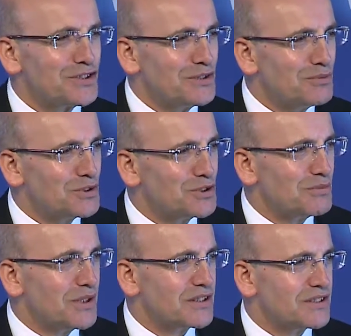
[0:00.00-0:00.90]
in emerging
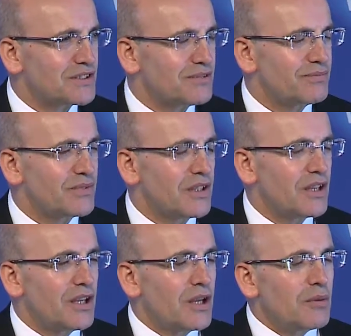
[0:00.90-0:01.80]
markets.
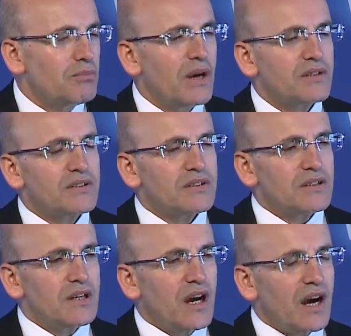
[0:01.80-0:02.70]
But
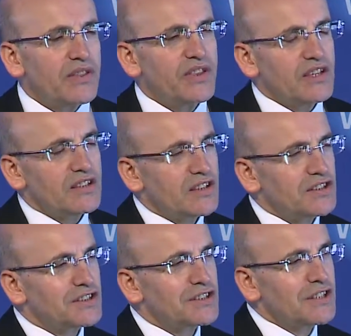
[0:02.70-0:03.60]
I think there
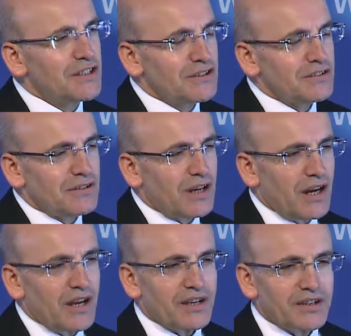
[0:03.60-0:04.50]
is still,
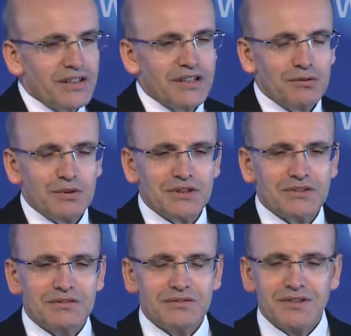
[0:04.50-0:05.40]
I agree with,
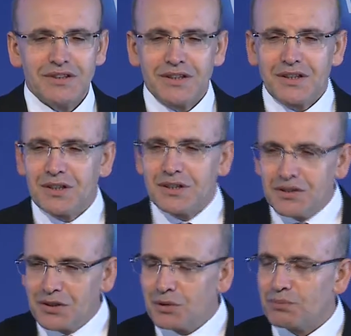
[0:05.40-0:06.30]

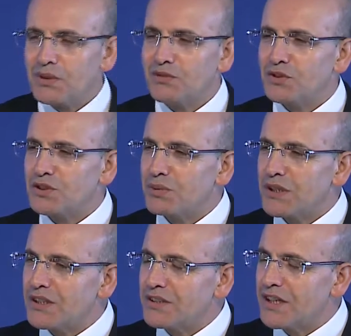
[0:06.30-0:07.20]
previous
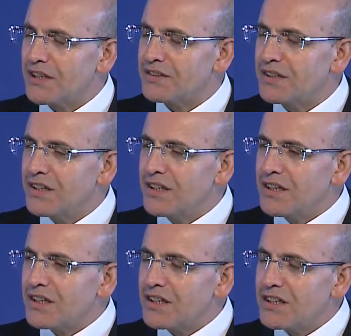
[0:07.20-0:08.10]
speaker,
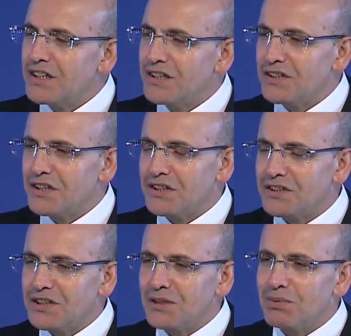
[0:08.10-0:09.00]
that clearly there is
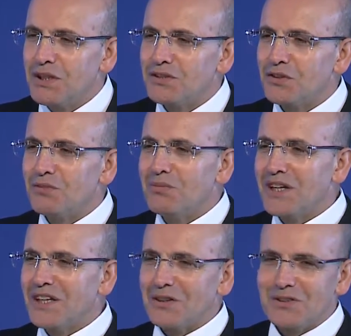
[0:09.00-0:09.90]
still plenty of
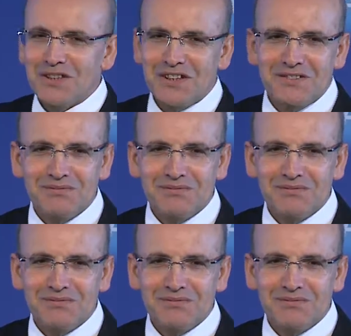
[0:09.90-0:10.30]
money out there.